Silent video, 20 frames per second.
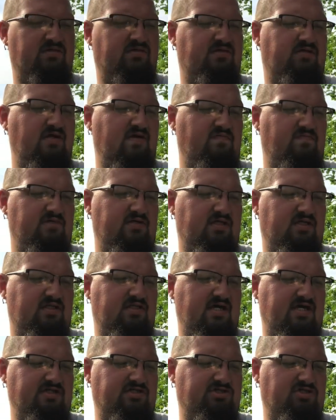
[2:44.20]
Definitely get
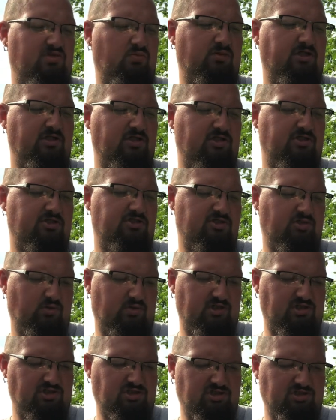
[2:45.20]
that sweet,
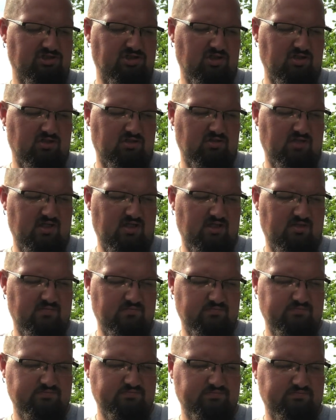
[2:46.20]
sweet, sugary
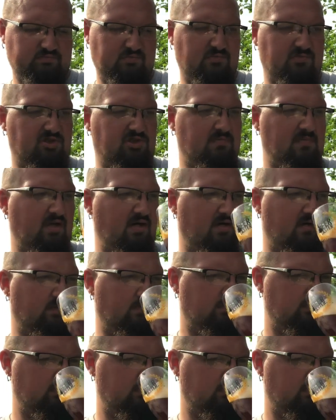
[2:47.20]
smell.